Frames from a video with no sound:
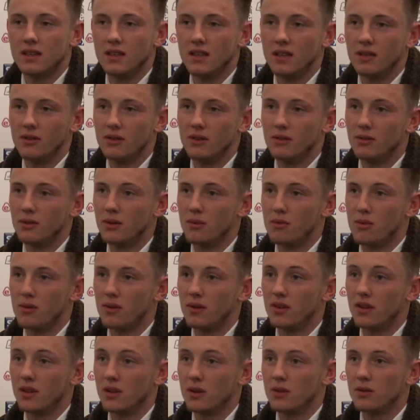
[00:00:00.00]
Yeah, well, when we
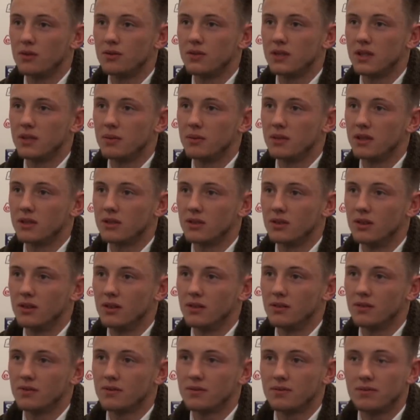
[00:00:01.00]
were in the youth team, he sort
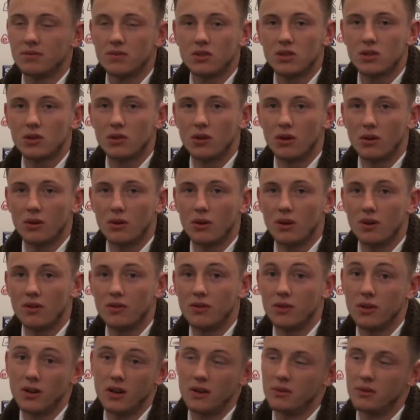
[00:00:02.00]
of scored quite a few.